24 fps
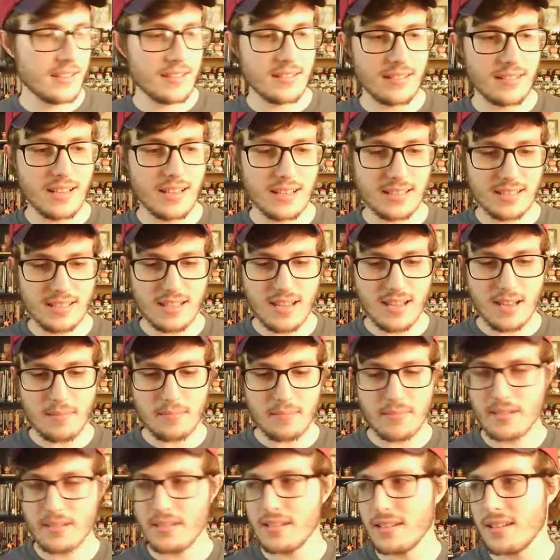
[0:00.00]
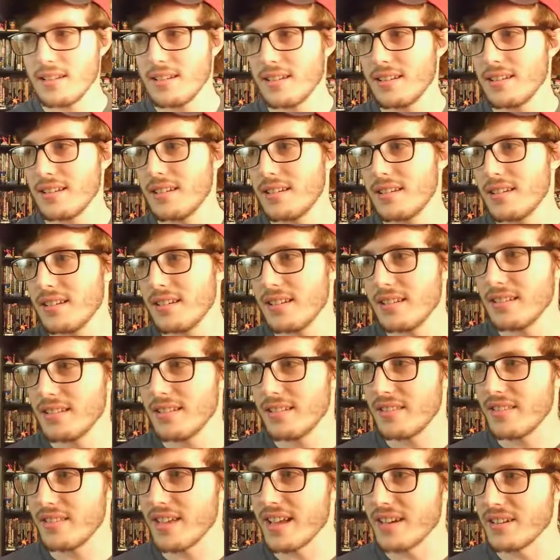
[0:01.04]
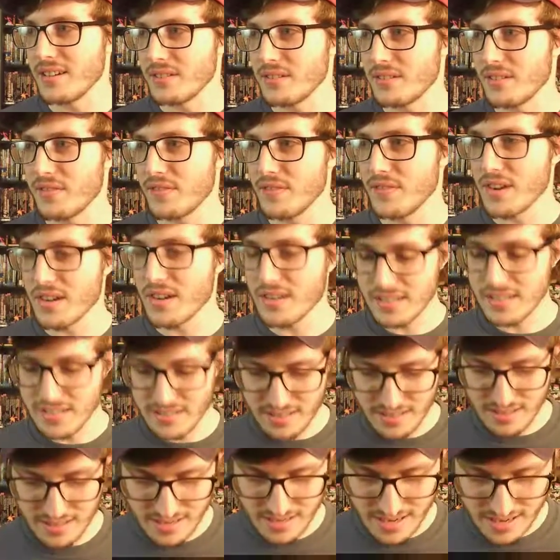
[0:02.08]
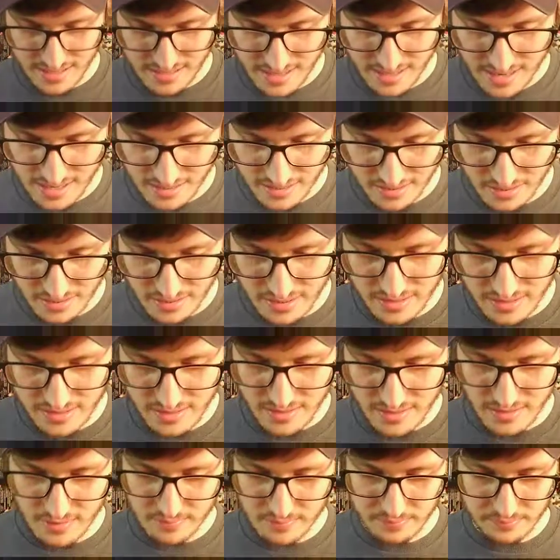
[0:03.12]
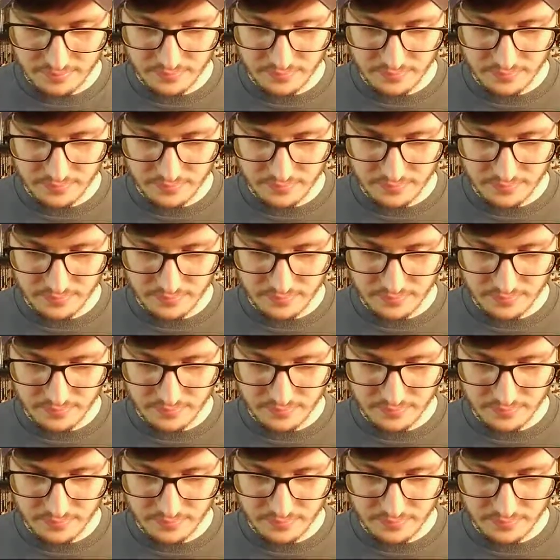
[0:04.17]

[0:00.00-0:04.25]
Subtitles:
next up, Thanos the First, as I alluded to.